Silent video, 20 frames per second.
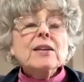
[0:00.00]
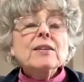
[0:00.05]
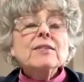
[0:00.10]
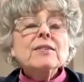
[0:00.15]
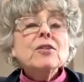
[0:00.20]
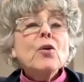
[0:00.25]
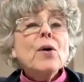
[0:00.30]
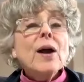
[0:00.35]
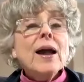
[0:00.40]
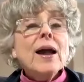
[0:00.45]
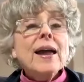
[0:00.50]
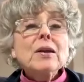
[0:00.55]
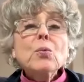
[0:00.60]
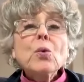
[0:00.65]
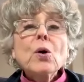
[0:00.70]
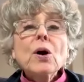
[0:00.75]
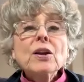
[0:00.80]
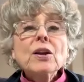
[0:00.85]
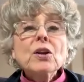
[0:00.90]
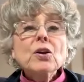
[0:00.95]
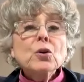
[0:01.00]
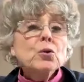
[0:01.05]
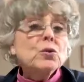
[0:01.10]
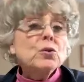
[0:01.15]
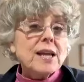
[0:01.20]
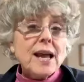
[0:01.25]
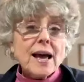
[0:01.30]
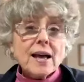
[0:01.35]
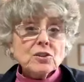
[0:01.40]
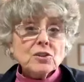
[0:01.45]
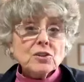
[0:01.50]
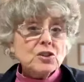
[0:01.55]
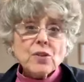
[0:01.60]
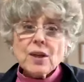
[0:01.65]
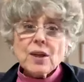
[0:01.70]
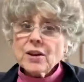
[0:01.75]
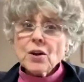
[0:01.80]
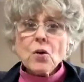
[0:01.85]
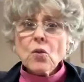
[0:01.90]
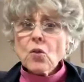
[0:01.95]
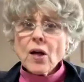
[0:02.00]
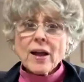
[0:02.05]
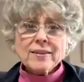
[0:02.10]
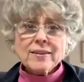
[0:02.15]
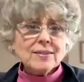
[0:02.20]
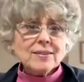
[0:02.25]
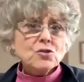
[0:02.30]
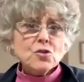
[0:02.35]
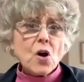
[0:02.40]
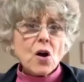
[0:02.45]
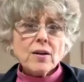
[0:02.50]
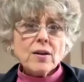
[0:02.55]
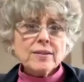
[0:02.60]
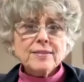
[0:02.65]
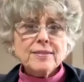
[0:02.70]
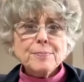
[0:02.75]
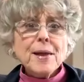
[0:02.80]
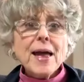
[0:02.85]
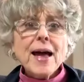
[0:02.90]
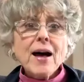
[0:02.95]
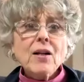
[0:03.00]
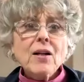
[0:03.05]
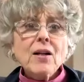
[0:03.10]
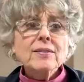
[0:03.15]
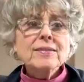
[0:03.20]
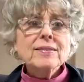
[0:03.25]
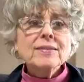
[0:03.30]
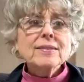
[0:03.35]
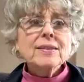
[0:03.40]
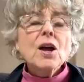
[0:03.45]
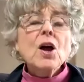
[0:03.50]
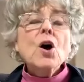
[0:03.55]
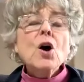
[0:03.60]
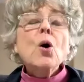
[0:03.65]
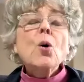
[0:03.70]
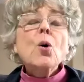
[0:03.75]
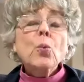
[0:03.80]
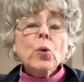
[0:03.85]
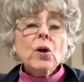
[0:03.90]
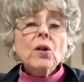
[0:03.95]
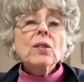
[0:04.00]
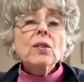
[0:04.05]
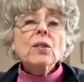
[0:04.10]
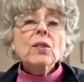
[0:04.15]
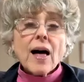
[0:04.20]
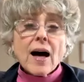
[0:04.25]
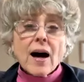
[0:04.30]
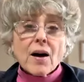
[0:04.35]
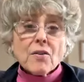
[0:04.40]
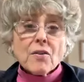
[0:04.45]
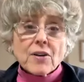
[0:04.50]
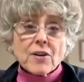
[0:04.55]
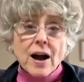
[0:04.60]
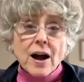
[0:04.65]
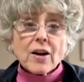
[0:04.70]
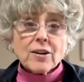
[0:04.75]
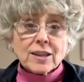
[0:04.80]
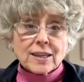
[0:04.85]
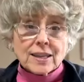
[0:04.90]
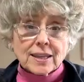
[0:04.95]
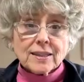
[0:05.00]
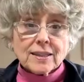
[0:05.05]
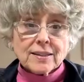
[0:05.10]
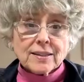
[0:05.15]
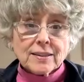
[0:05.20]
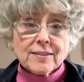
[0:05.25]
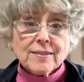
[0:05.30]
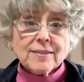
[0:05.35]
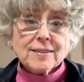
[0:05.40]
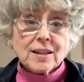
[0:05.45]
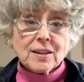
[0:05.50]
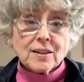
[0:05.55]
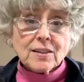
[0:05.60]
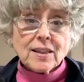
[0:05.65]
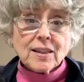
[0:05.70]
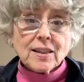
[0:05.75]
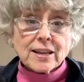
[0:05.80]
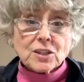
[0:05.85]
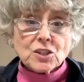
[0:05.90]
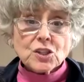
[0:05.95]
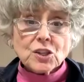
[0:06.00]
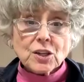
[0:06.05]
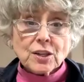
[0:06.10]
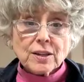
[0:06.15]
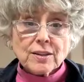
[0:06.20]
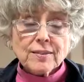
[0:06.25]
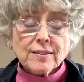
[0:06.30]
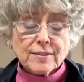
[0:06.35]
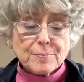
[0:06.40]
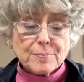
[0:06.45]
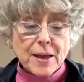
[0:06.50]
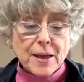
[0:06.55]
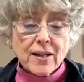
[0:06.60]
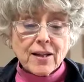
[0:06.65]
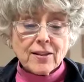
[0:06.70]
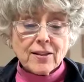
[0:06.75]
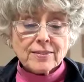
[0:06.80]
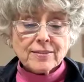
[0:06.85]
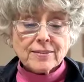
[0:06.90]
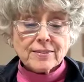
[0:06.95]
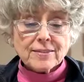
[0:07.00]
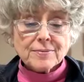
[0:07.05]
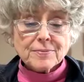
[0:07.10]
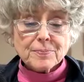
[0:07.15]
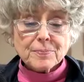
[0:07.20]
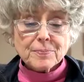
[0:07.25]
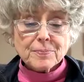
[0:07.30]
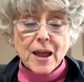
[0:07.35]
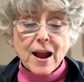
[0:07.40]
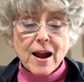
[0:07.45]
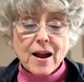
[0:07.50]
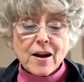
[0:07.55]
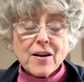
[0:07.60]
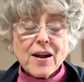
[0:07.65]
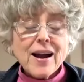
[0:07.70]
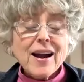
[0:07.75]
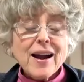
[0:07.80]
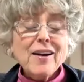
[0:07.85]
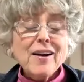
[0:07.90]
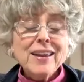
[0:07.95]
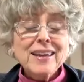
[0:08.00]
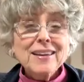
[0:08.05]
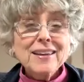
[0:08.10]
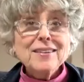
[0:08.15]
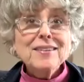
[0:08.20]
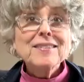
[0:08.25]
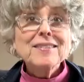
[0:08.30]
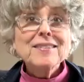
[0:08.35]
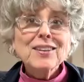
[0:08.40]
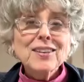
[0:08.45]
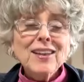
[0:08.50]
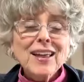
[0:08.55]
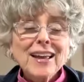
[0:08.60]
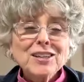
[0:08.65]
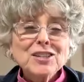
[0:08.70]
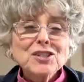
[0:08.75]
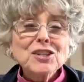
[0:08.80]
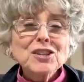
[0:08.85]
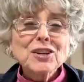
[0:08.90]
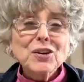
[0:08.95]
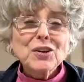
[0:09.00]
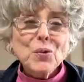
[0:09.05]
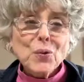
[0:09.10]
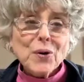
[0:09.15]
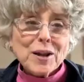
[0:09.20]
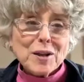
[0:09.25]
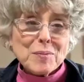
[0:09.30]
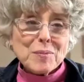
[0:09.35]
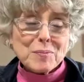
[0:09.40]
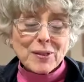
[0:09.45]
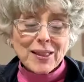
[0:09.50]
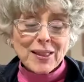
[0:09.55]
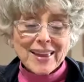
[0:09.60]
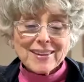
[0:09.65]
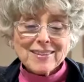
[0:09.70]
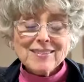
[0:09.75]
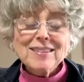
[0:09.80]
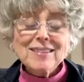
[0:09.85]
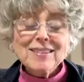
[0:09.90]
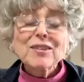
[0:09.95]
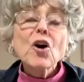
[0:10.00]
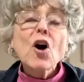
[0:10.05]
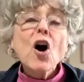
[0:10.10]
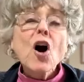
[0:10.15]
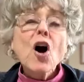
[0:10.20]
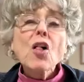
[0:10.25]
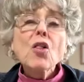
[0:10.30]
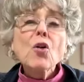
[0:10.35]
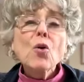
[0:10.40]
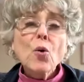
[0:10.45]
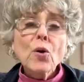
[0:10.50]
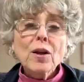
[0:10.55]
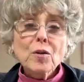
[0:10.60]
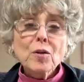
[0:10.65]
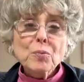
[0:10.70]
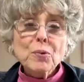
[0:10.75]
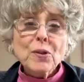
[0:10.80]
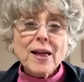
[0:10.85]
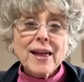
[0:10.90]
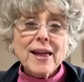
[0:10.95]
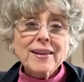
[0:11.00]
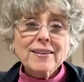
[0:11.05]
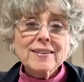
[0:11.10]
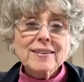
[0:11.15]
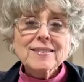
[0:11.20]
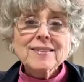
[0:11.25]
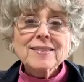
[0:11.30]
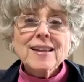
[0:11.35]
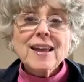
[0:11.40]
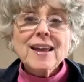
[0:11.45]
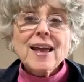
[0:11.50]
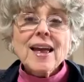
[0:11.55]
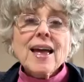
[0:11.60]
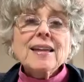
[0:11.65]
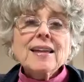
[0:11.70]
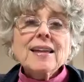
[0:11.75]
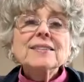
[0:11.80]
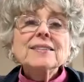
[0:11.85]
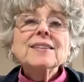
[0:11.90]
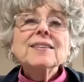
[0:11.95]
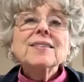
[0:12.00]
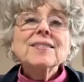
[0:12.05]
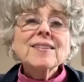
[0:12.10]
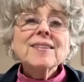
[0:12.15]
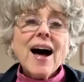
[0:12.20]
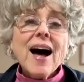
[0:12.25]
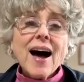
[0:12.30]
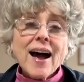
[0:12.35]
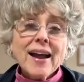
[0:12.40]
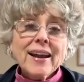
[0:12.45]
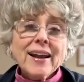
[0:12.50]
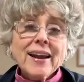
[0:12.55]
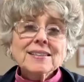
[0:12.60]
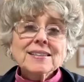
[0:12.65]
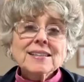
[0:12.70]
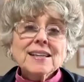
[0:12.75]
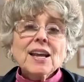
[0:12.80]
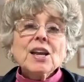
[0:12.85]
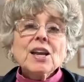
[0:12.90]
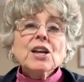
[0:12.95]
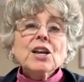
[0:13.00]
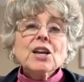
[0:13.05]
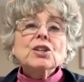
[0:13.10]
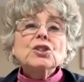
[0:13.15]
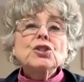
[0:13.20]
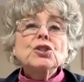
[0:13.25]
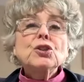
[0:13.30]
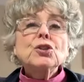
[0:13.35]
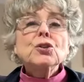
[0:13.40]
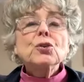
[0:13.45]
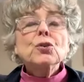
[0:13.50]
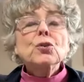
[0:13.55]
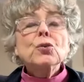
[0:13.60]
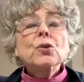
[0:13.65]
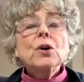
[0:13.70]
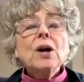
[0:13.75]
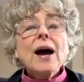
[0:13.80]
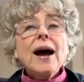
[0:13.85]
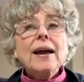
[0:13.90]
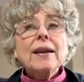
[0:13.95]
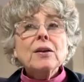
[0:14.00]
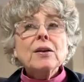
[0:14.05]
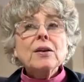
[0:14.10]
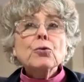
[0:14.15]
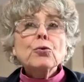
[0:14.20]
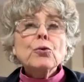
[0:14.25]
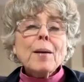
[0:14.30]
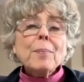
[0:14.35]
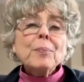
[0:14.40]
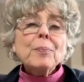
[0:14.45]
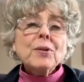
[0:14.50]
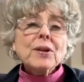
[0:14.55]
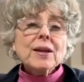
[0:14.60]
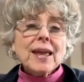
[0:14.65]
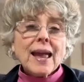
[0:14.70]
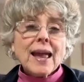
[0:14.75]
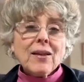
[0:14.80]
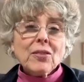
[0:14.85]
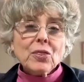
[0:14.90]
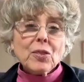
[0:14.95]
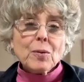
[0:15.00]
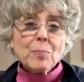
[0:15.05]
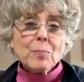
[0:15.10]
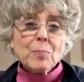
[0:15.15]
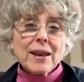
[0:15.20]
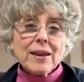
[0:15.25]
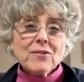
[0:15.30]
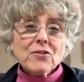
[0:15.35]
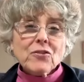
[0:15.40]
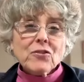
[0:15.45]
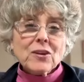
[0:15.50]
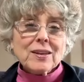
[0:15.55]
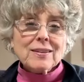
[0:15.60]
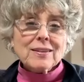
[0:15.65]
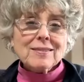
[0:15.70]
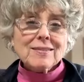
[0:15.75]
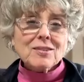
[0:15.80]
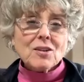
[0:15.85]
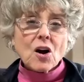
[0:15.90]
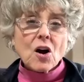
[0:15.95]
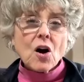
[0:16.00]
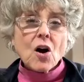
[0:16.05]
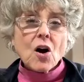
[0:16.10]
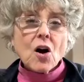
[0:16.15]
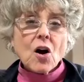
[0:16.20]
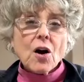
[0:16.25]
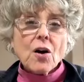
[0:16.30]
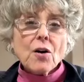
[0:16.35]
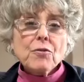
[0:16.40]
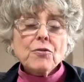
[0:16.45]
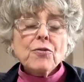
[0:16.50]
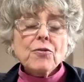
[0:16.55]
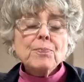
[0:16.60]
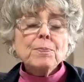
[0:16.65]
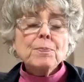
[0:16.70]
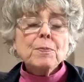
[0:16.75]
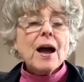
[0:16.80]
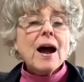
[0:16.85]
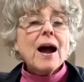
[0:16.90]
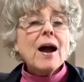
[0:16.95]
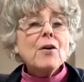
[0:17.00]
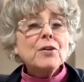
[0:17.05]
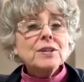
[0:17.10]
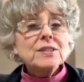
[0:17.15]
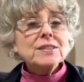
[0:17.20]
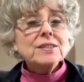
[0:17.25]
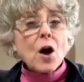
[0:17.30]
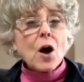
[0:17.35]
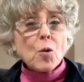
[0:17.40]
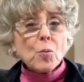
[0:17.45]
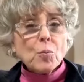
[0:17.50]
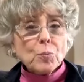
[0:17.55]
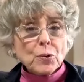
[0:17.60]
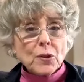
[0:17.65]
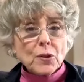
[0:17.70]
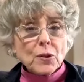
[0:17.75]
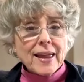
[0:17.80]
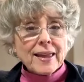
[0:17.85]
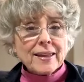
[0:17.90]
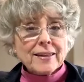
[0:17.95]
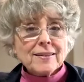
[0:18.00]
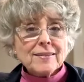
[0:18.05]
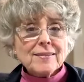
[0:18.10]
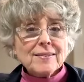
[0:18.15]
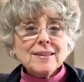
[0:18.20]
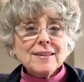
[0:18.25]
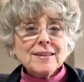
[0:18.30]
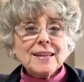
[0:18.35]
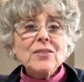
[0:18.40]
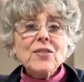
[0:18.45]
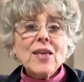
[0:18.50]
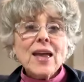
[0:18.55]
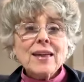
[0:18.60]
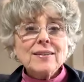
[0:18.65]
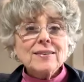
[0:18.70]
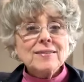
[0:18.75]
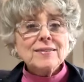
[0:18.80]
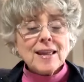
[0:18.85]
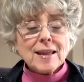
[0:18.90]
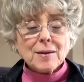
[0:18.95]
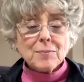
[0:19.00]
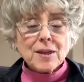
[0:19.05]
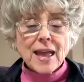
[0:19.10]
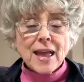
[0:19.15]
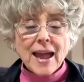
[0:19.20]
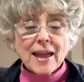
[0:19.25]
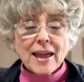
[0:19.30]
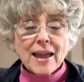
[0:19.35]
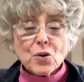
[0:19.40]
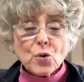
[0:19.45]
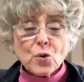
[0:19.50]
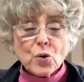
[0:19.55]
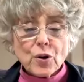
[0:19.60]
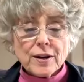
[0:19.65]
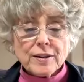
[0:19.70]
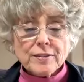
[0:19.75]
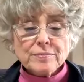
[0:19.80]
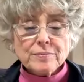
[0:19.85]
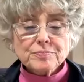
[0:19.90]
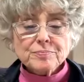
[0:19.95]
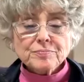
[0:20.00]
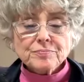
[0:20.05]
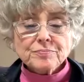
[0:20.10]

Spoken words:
So anyone who tells you they don't like strong smells will love our kids collection smells, our kids collection oil blends. And they're all oil blends designed to kind of replicate the benefits of our adult blends in that same category.